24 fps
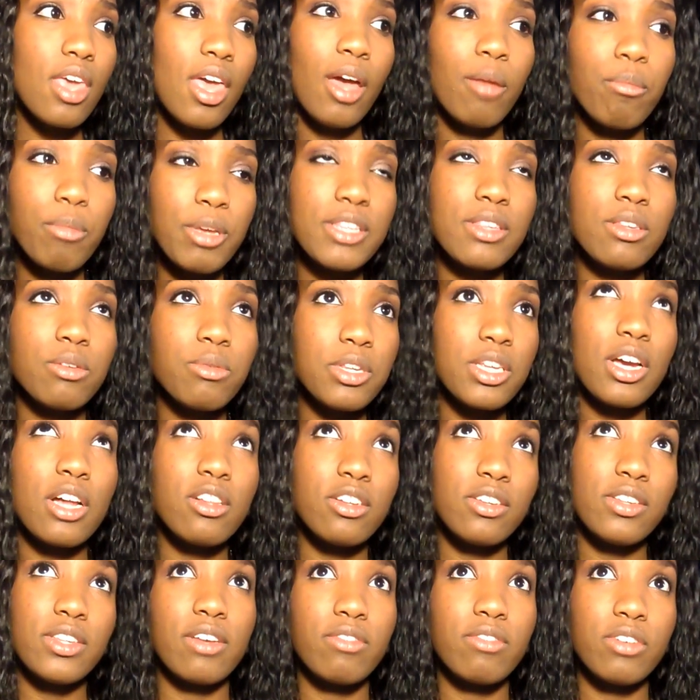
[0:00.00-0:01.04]
I mixed it with the
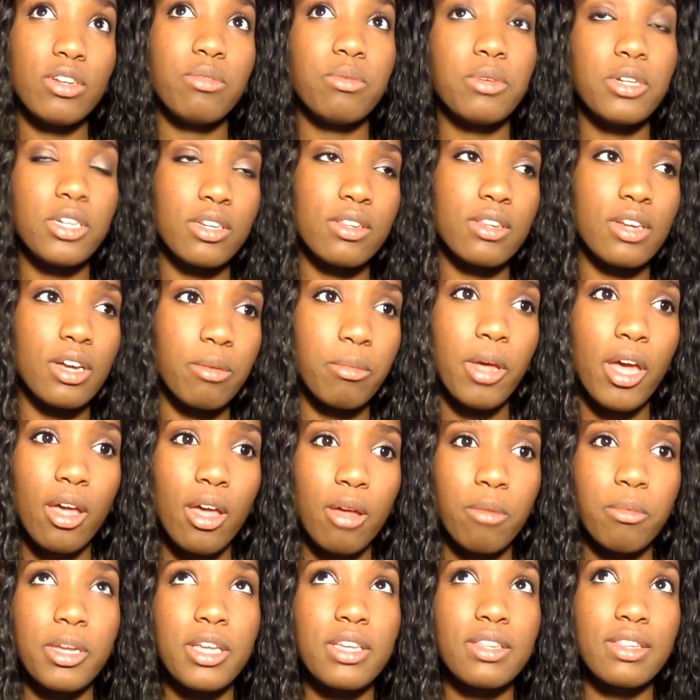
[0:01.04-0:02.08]
color 70, which is up,
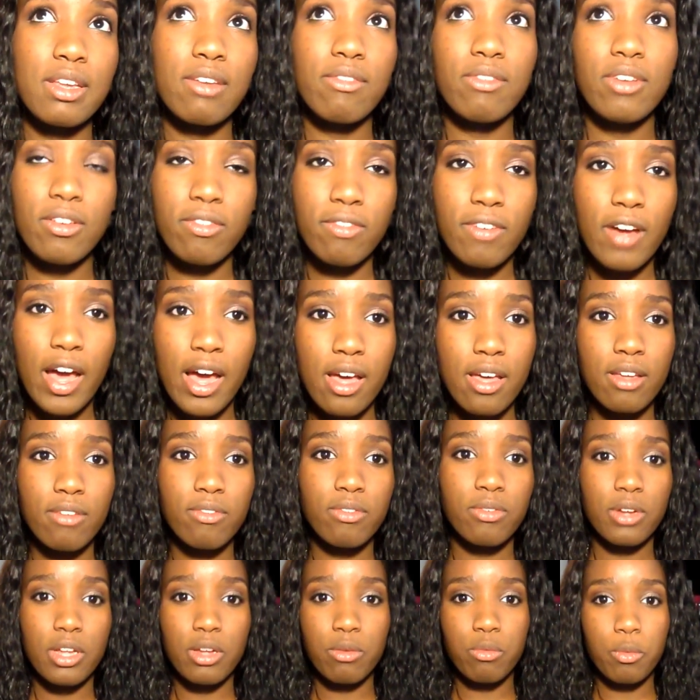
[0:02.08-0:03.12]
because
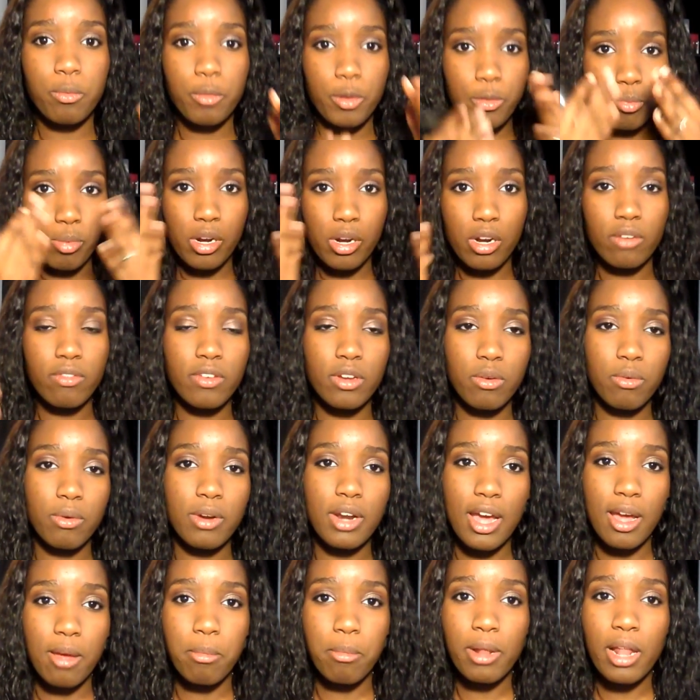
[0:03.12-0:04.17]
75, it would be perfect
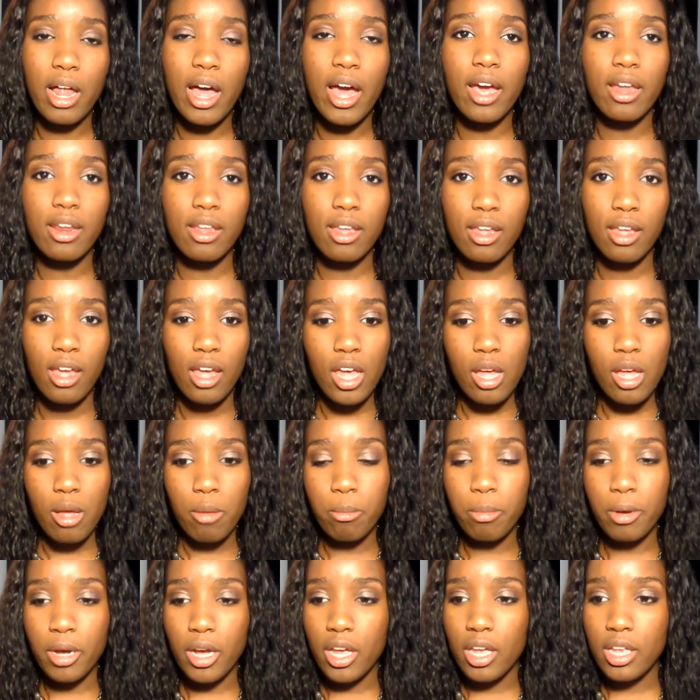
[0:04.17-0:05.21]
when I applied it,
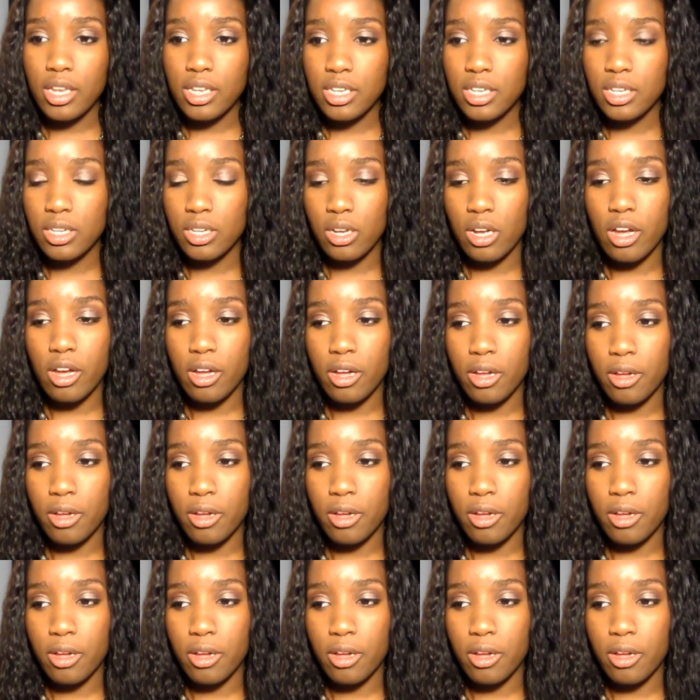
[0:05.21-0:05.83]
but